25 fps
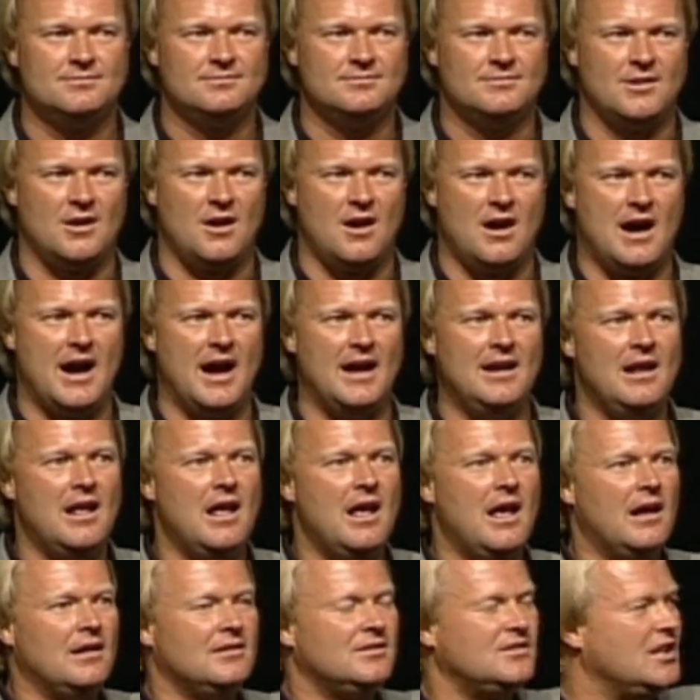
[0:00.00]
All right?
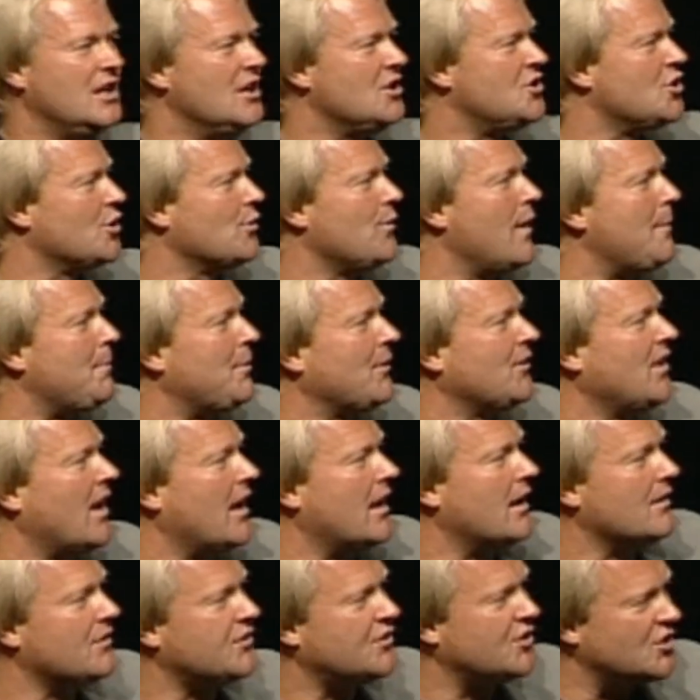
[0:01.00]
Teach your
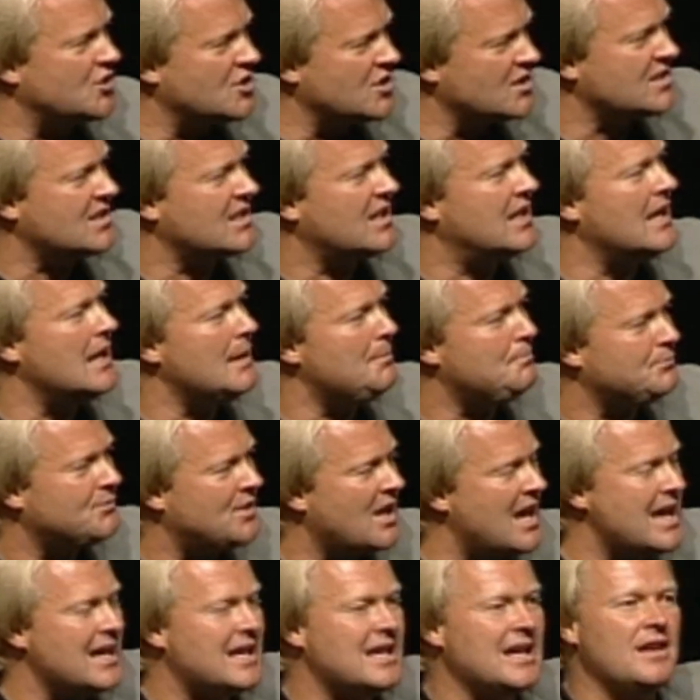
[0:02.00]
representatives to just keep
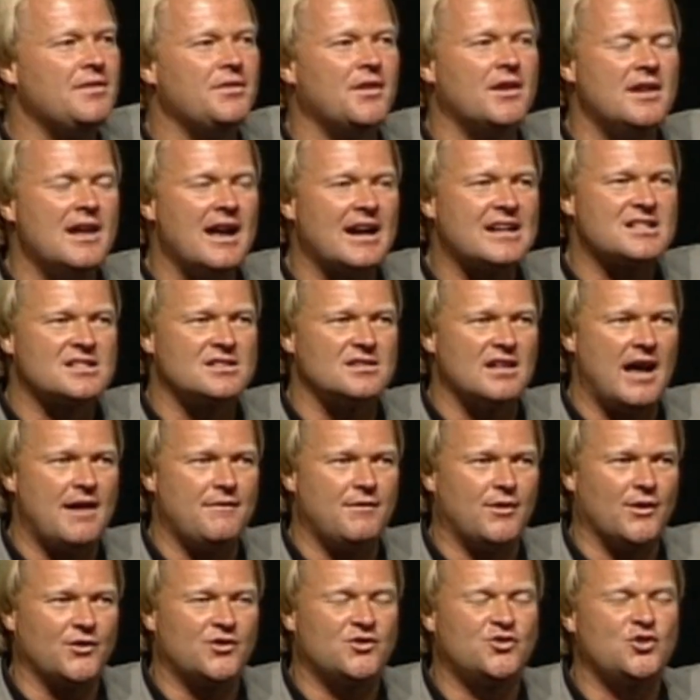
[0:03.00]
taking the next
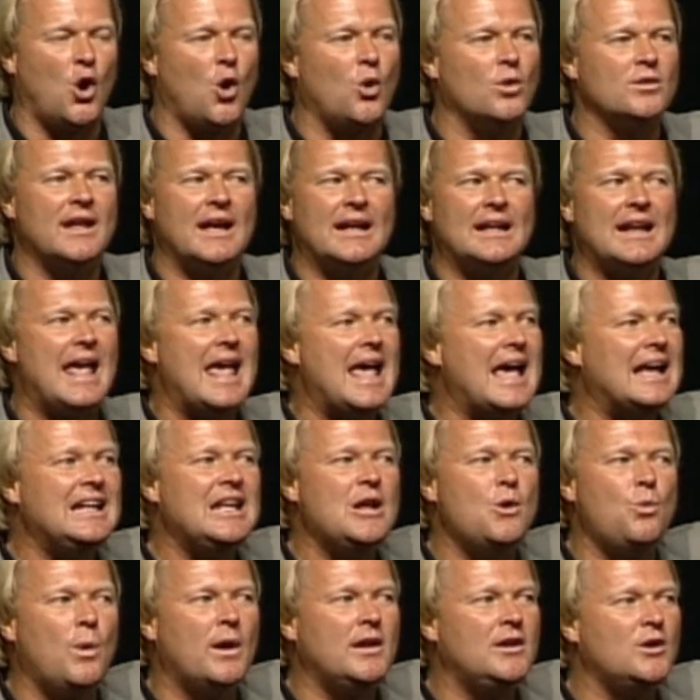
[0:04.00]
levels. Don't let any
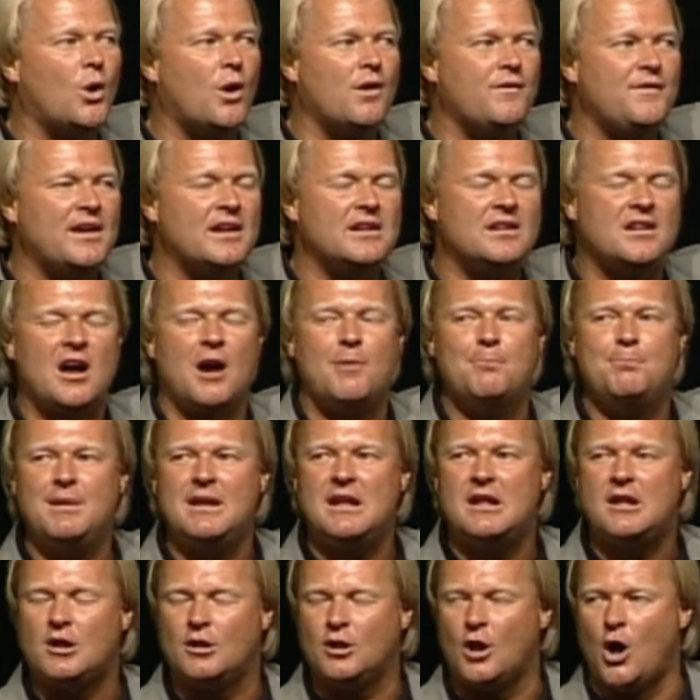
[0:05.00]
window of income be
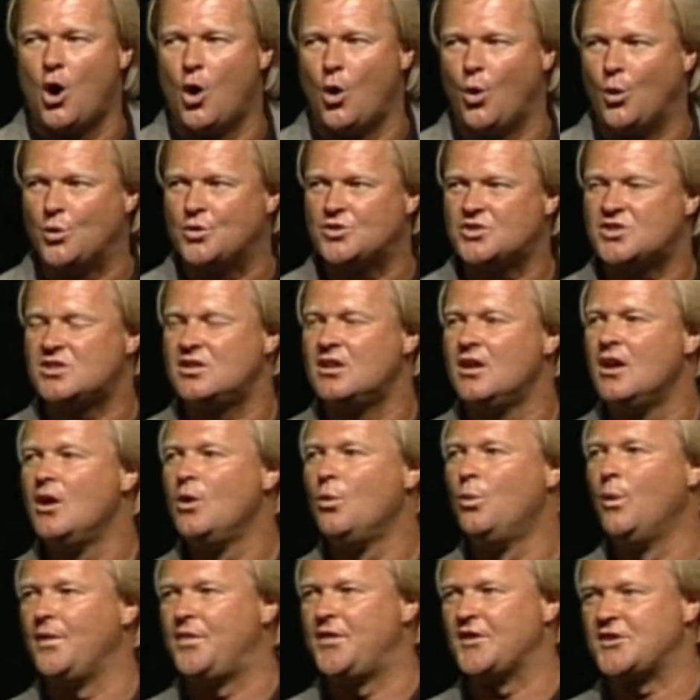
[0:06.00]
closed
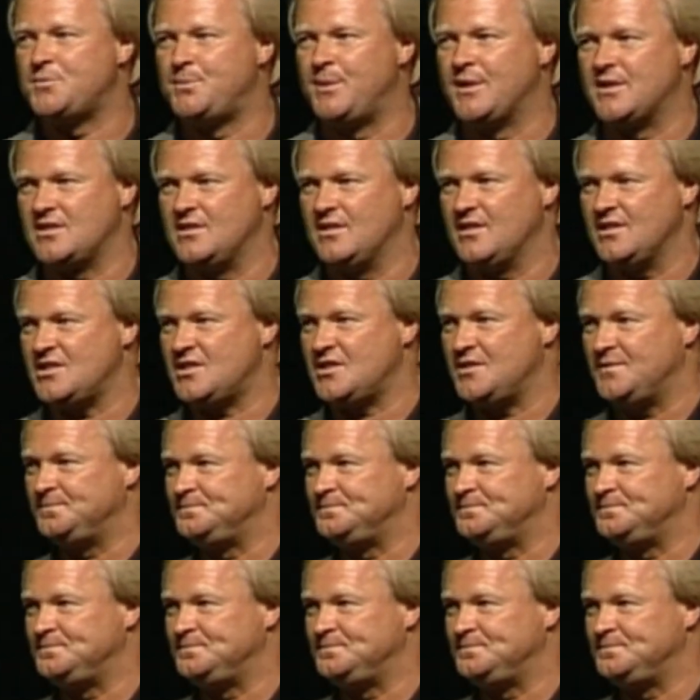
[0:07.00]
with this business.